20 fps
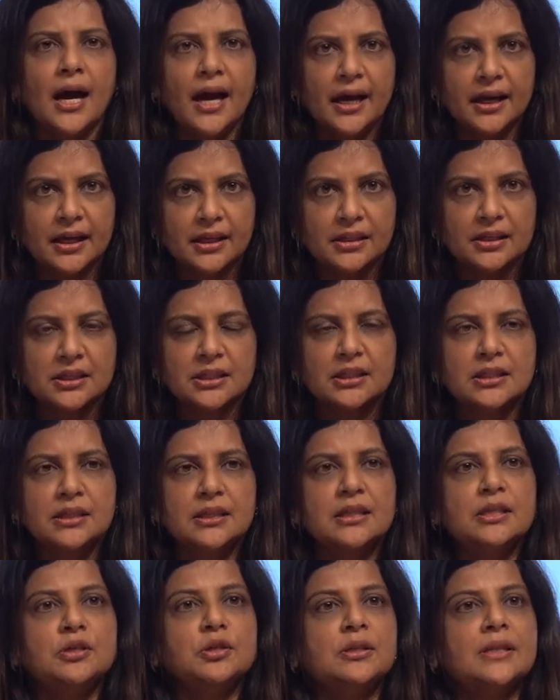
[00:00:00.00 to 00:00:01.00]
and
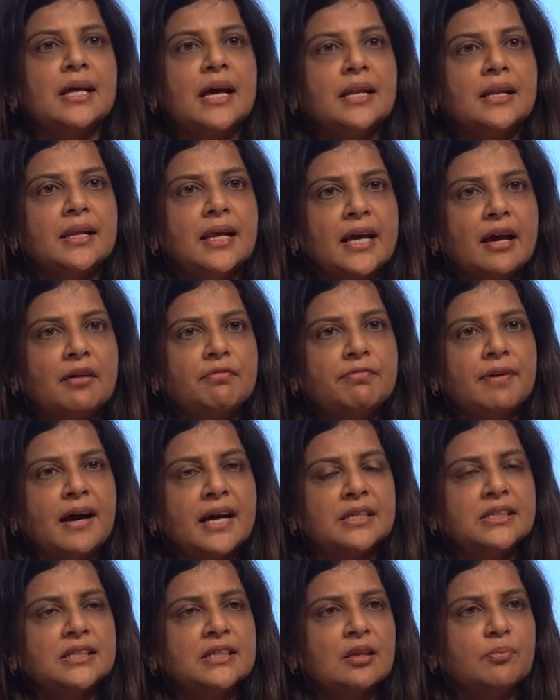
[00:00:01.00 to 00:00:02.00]
then they are
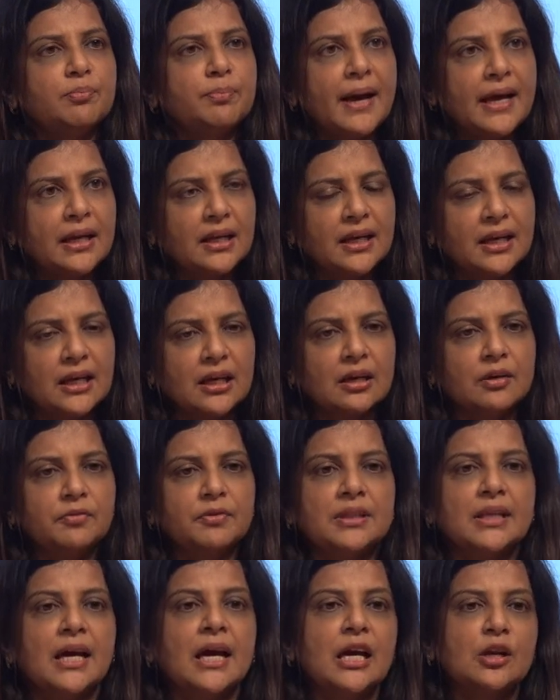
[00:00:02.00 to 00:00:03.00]
fighting and battling
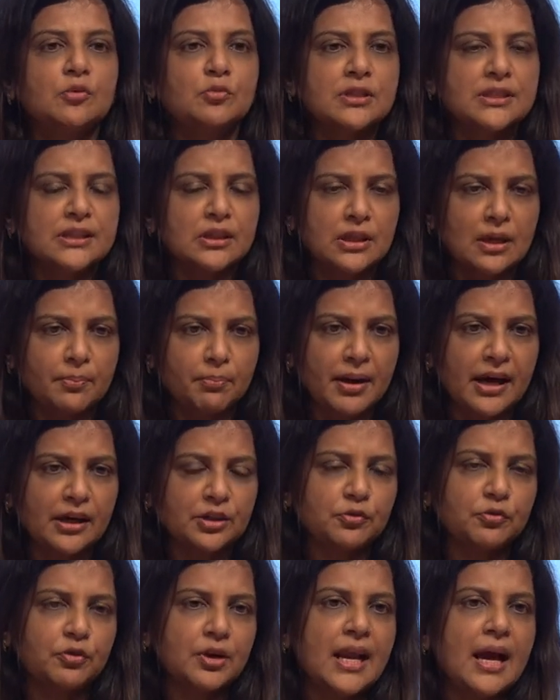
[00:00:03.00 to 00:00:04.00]
with the adverse
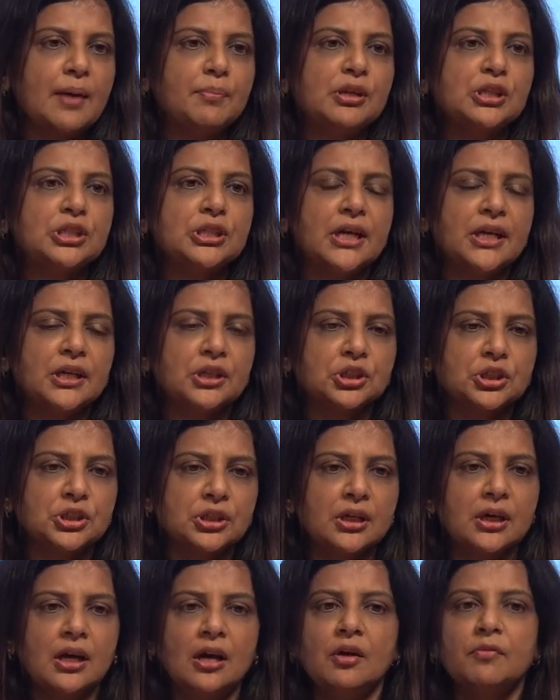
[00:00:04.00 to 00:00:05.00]
impact of climate
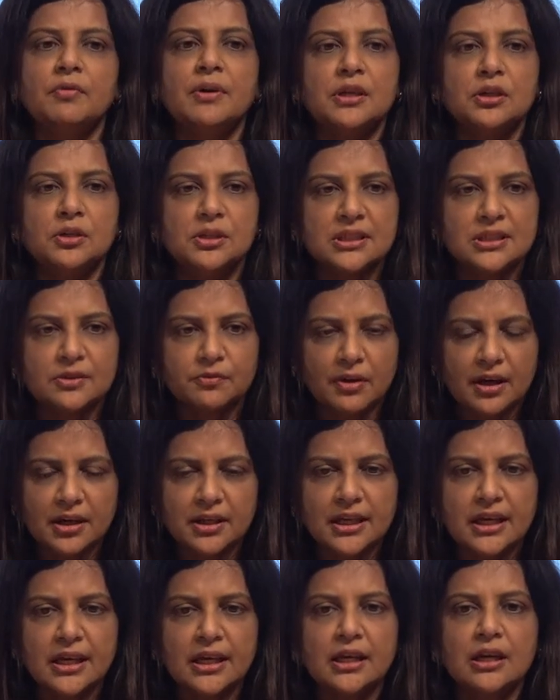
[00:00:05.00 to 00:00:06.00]
change, whether it's
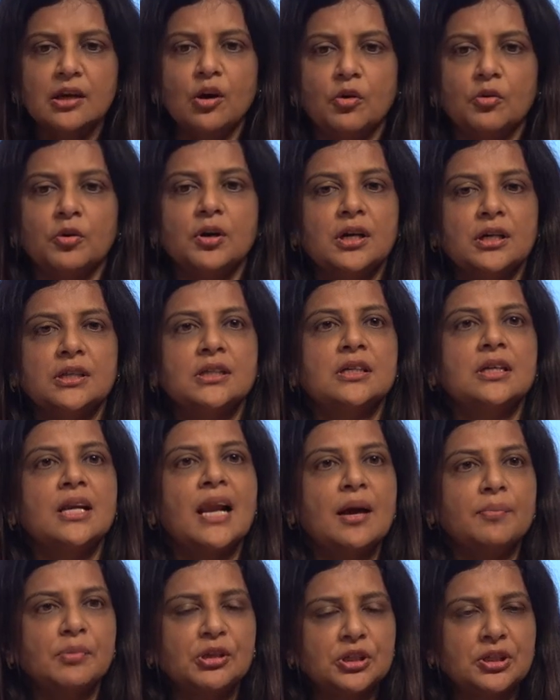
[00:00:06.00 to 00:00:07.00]
flooding or other
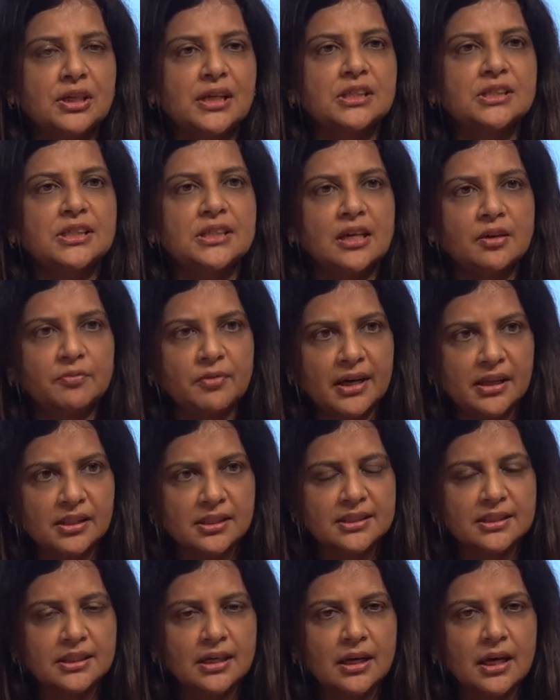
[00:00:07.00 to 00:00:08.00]
climate-related
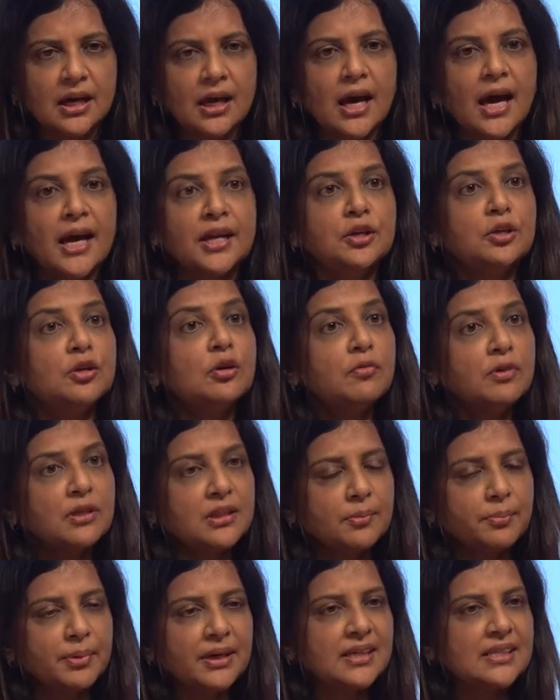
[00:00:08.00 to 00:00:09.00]
events. And you know
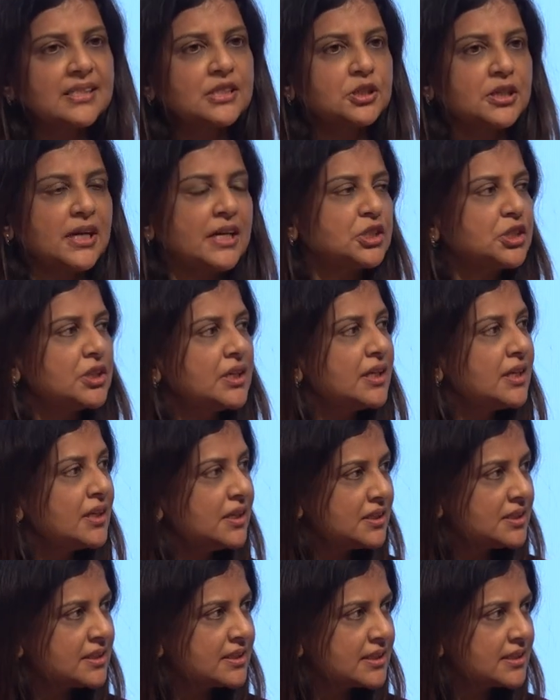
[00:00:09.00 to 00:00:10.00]
what the biggest tragedy
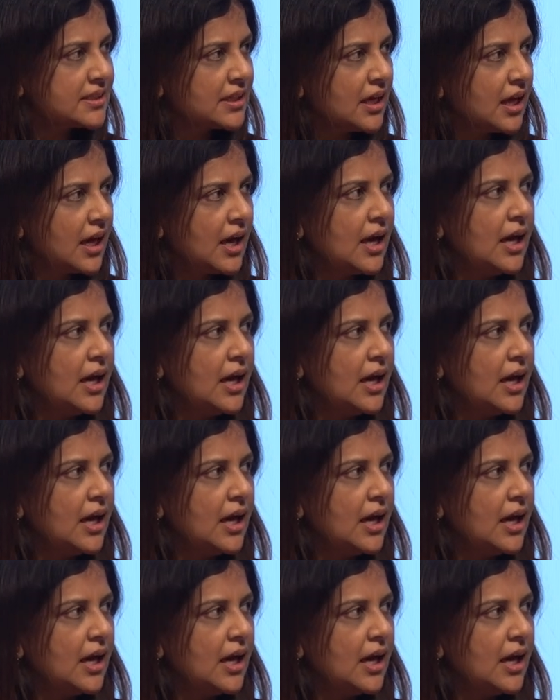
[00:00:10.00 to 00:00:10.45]
is?